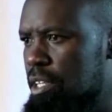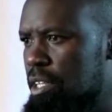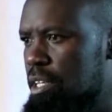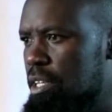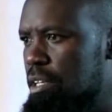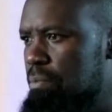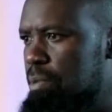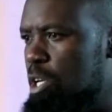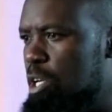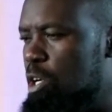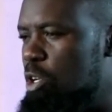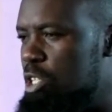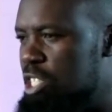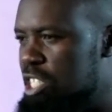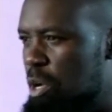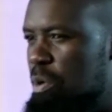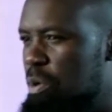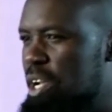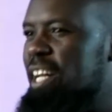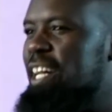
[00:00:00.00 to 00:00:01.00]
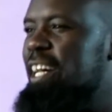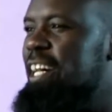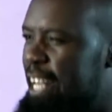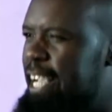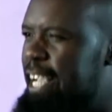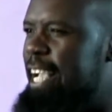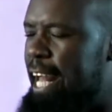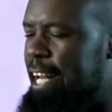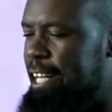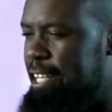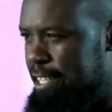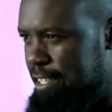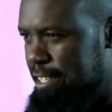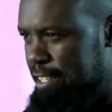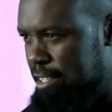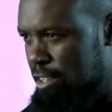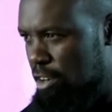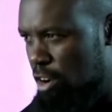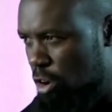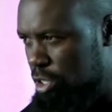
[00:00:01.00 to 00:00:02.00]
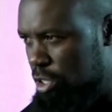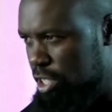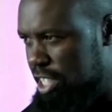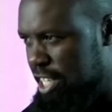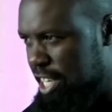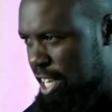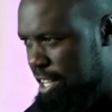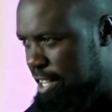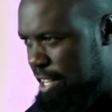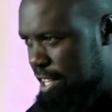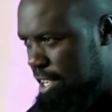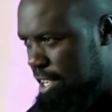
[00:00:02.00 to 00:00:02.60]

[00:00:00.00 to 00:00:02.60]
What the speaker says: because they will legally own Kenya.